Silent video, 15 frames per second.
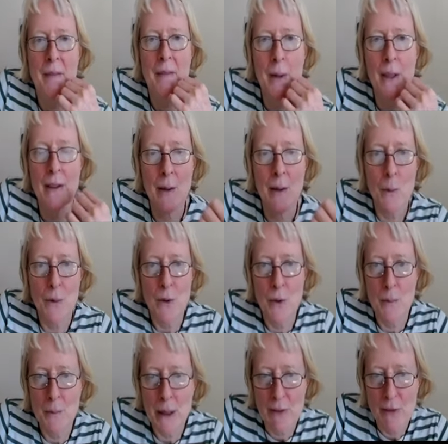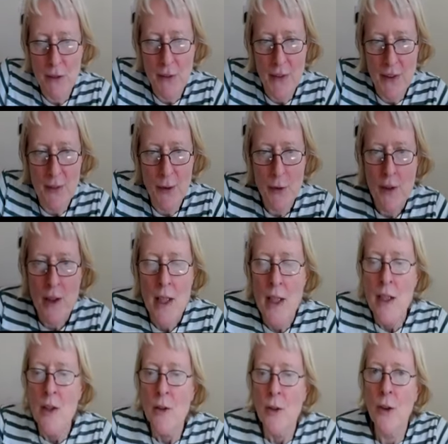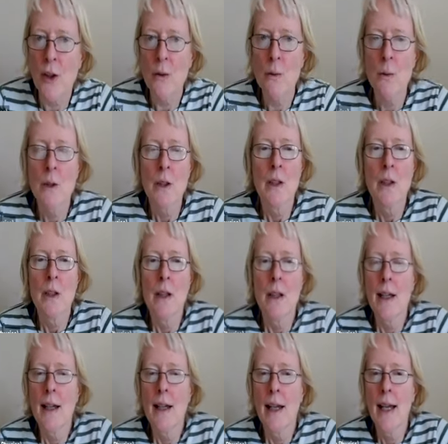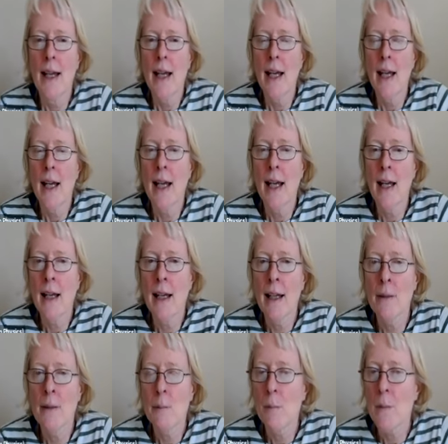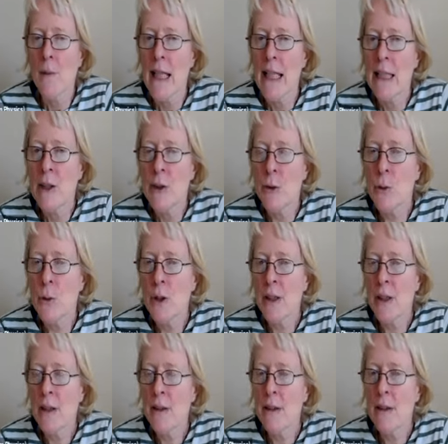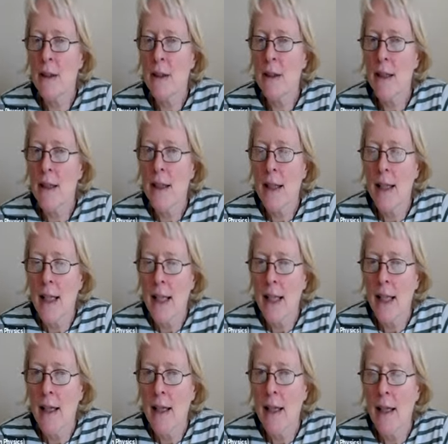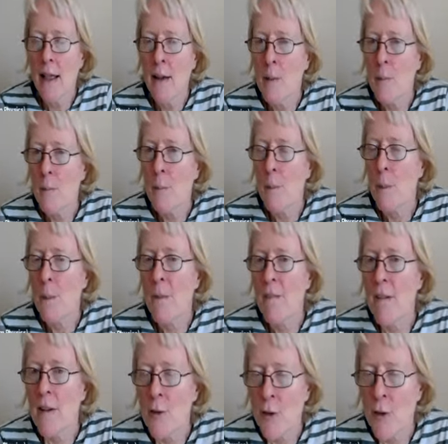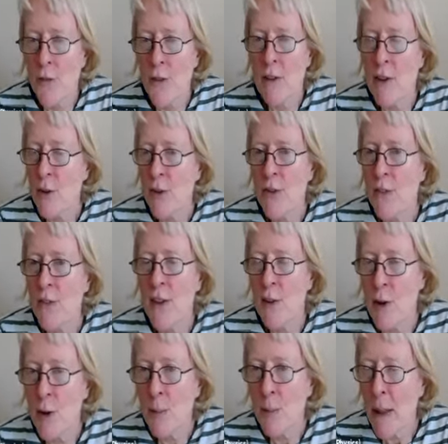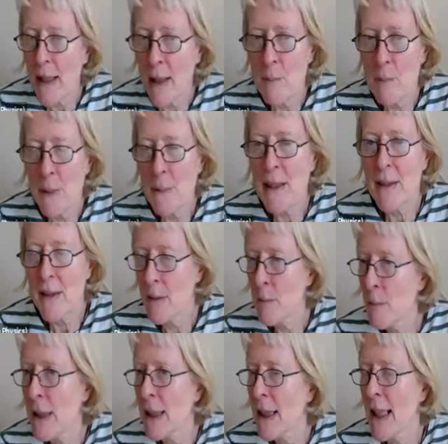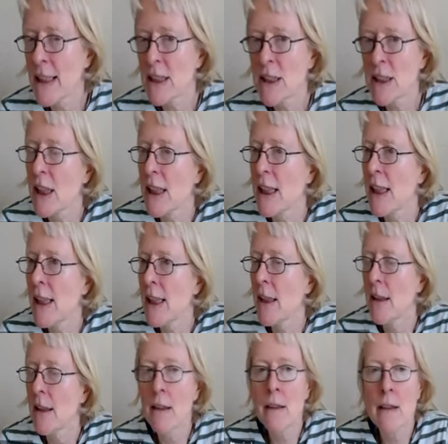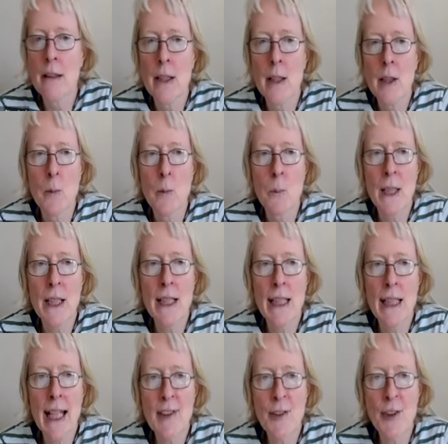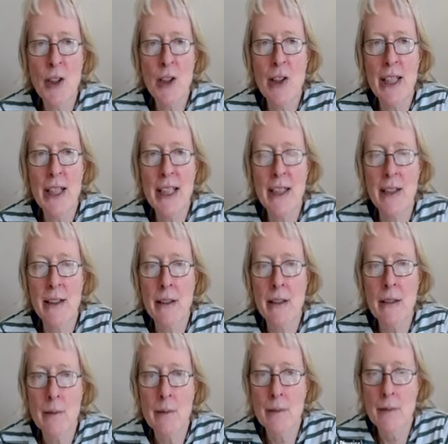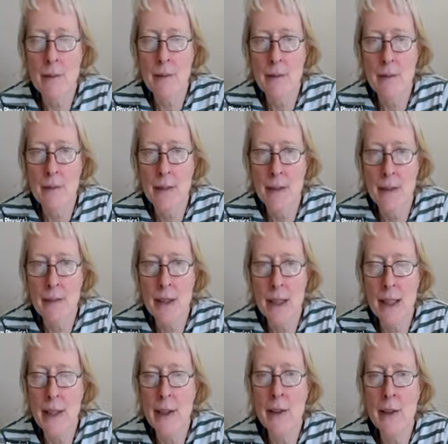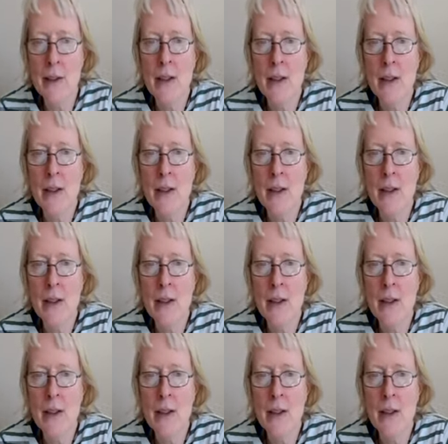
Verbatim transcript: where I want to be for this. So um, you can, um, so there is, there is by impl implication in here, we're classical here, Okay.